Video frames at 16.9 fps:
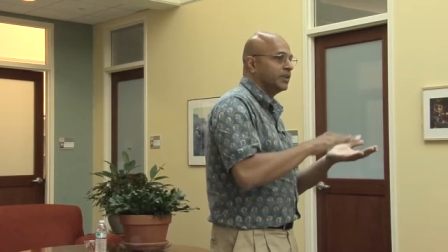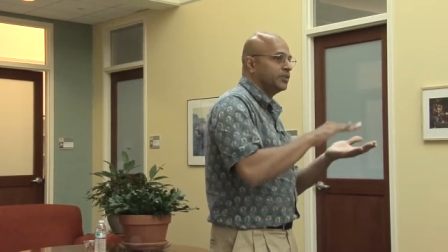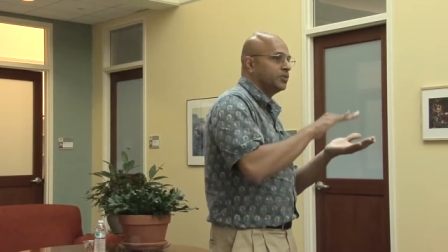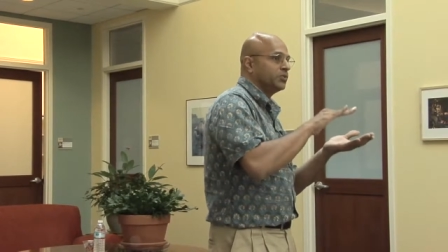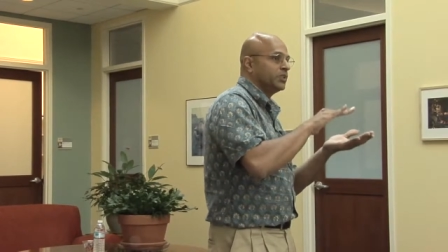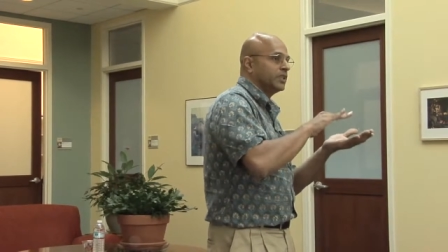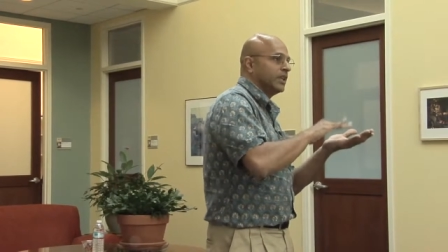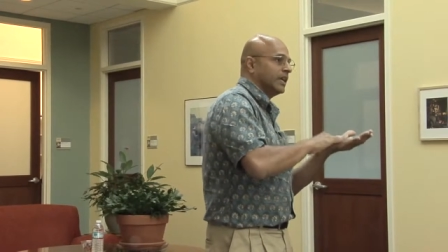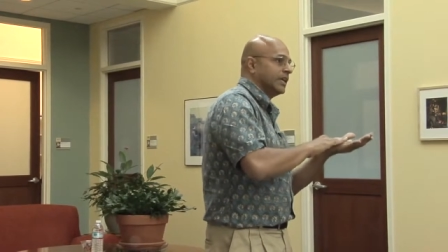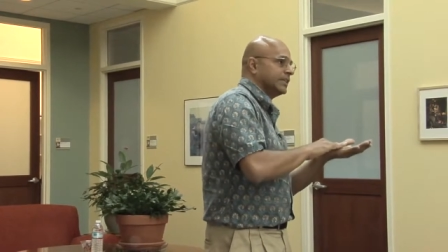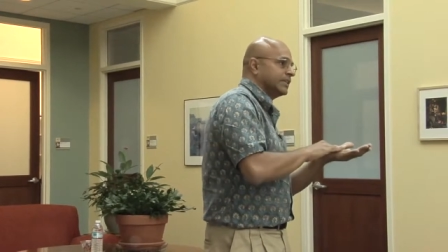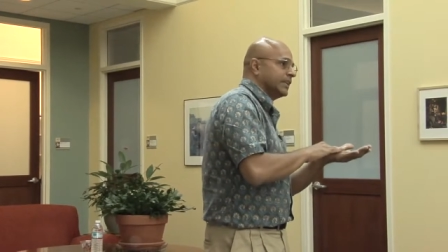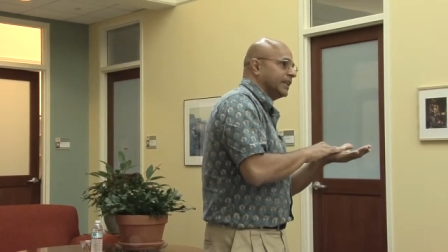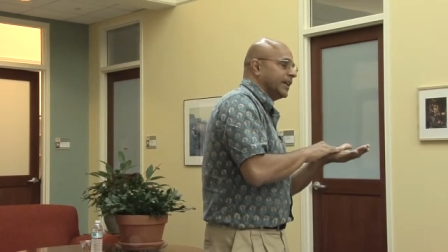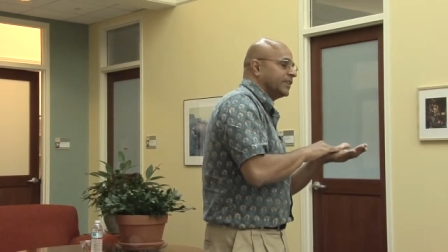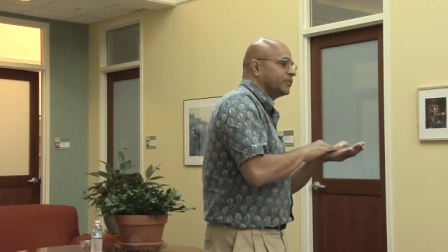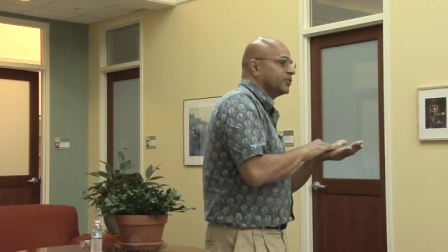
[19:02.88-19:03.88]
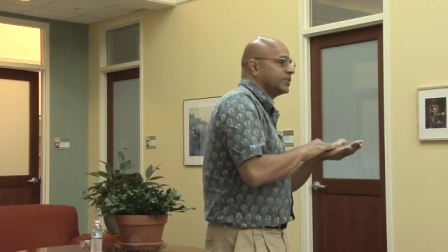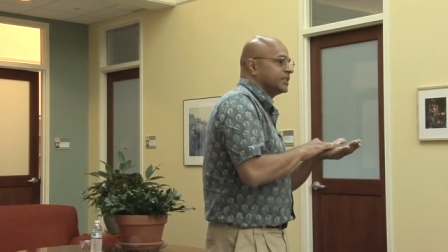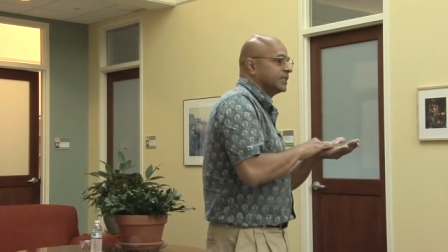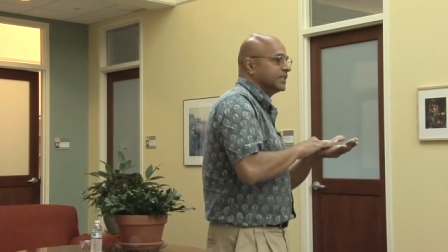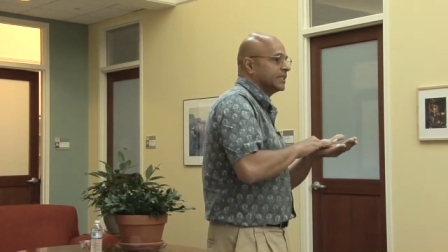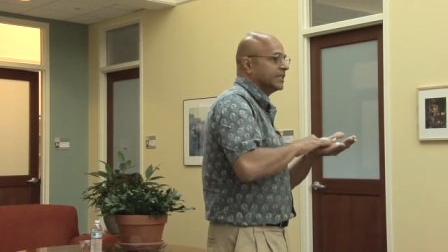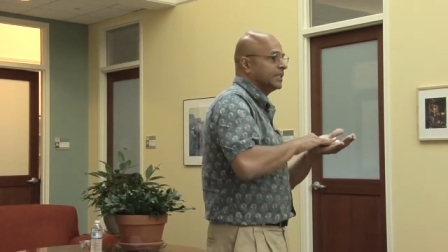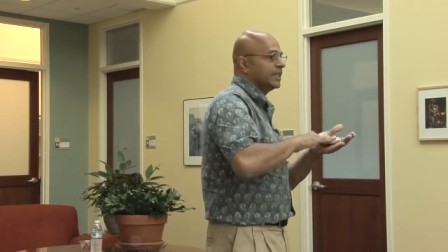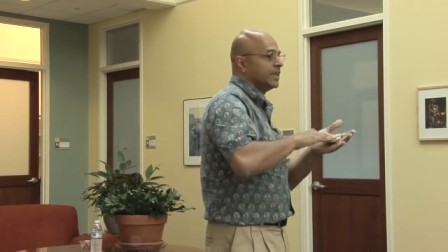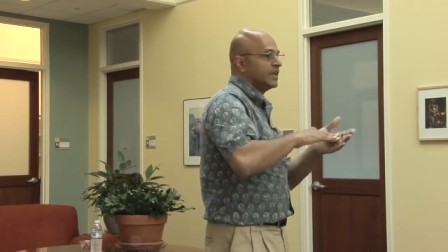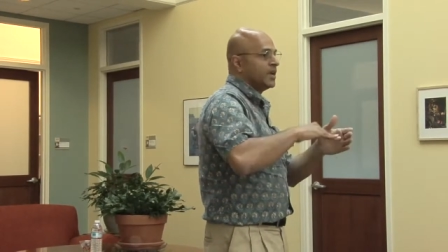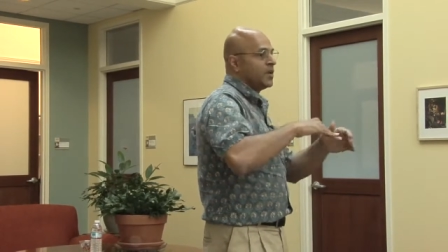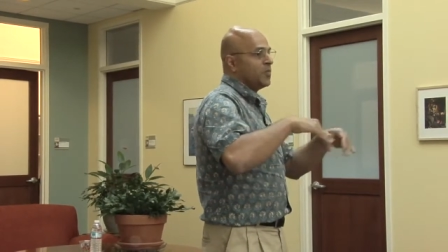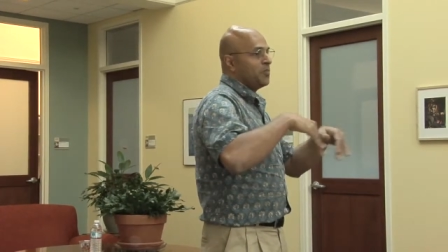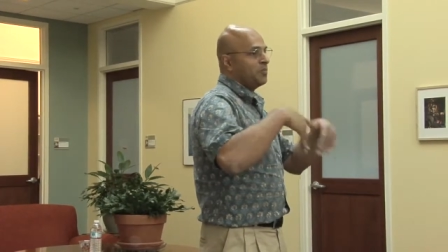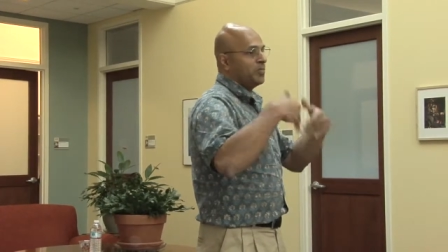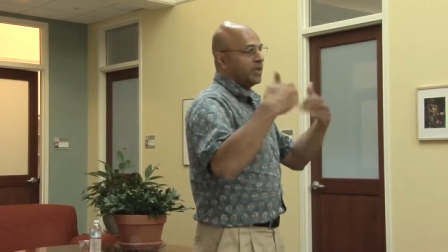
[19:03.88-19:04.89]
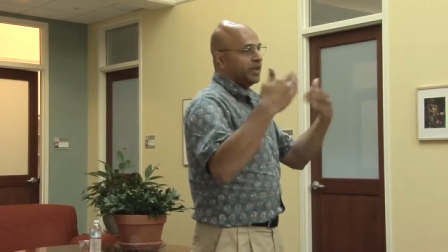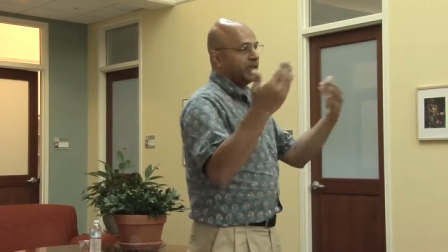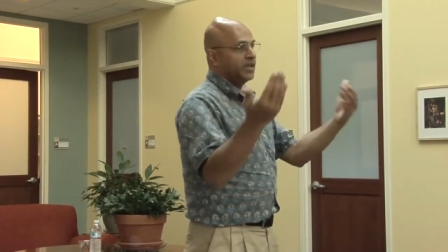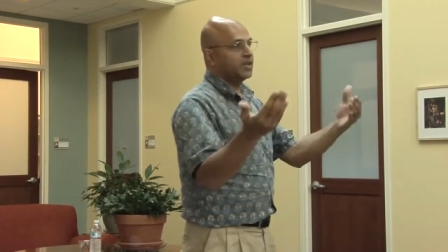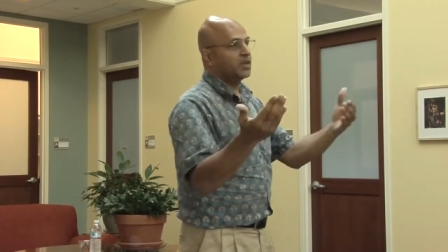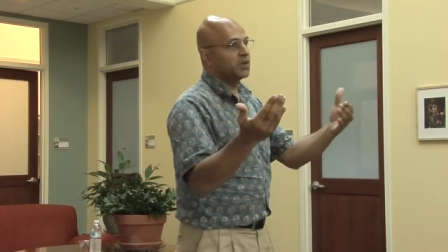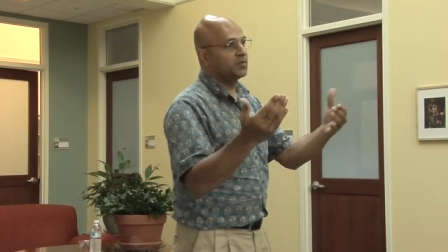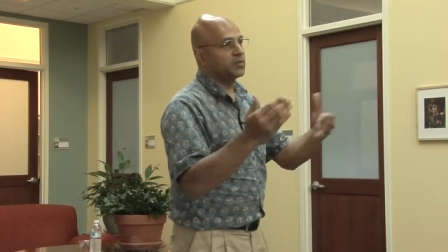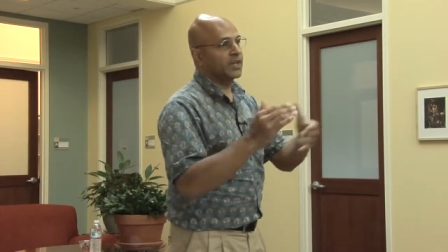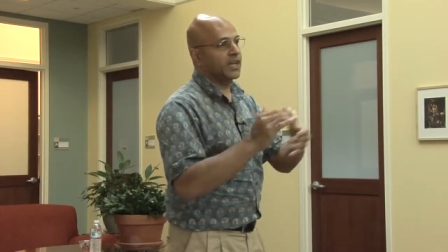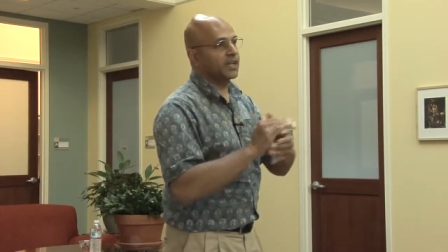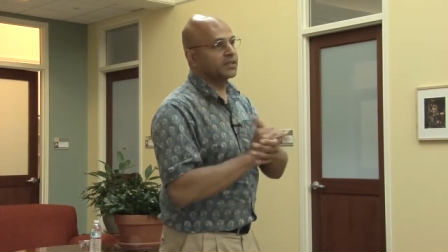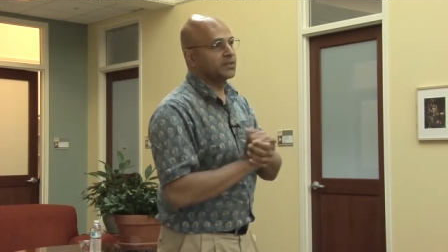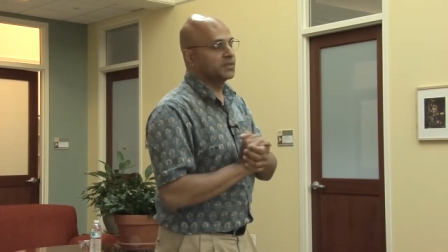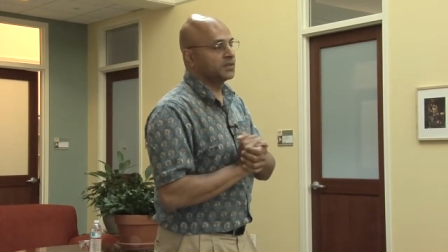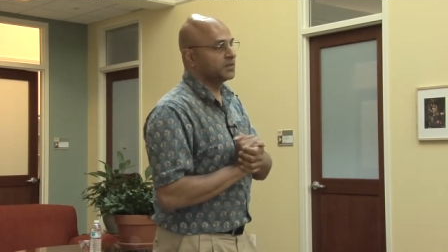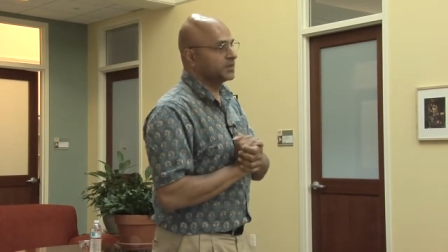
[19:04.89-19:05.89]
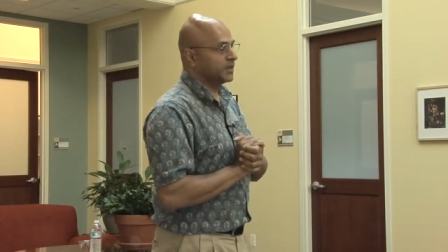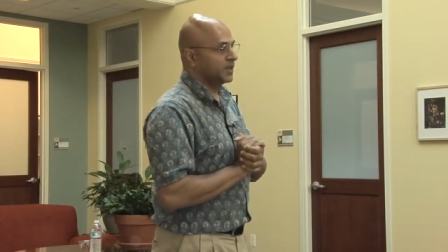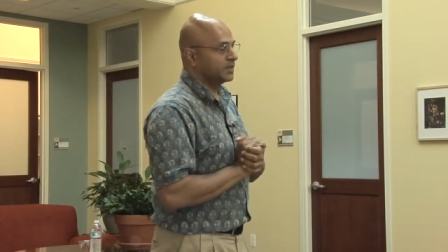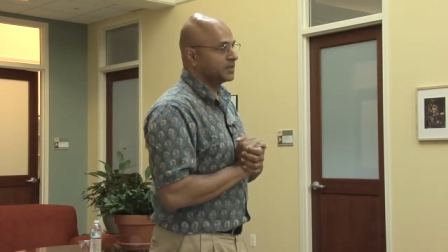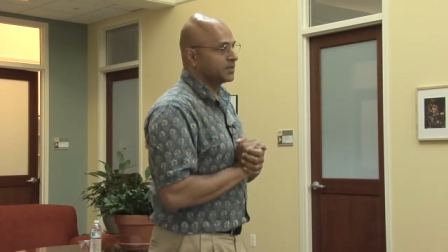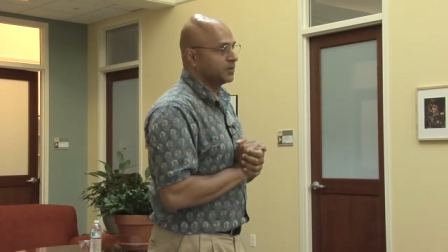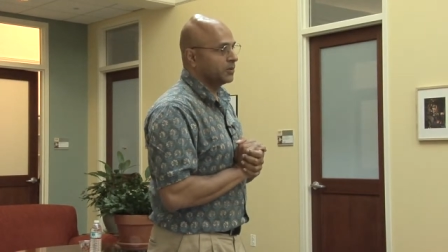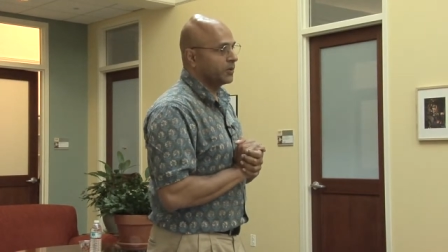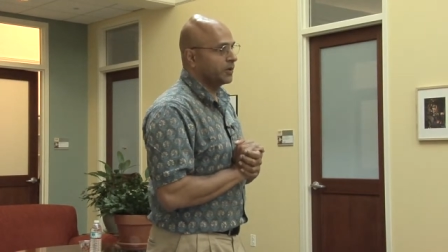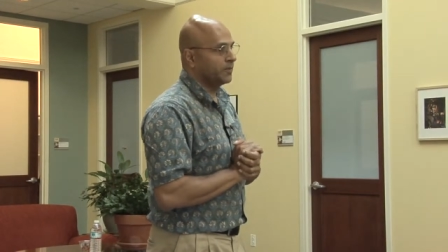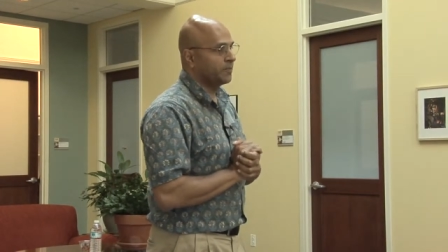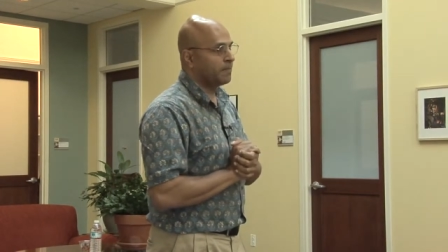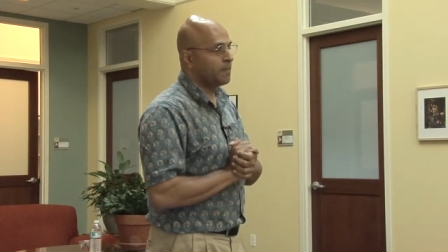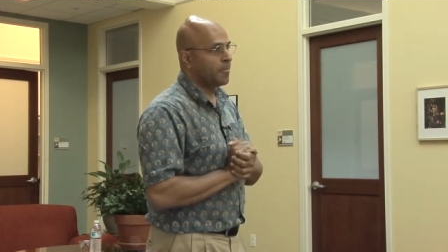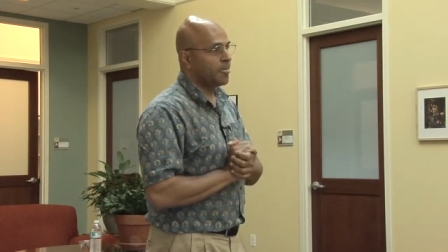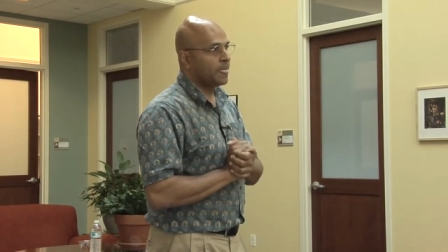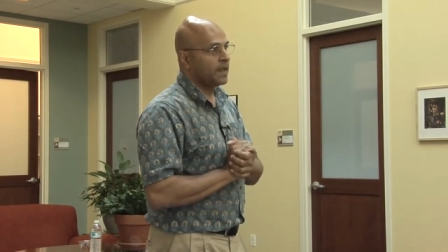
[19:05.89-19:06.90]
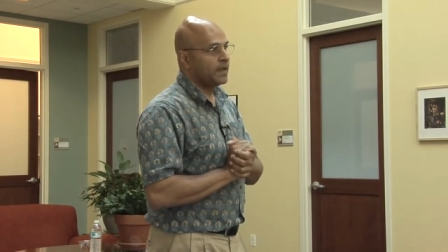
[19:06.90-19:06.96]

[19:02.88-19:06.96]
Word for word: utilize electricity, pay income taxes, and so on.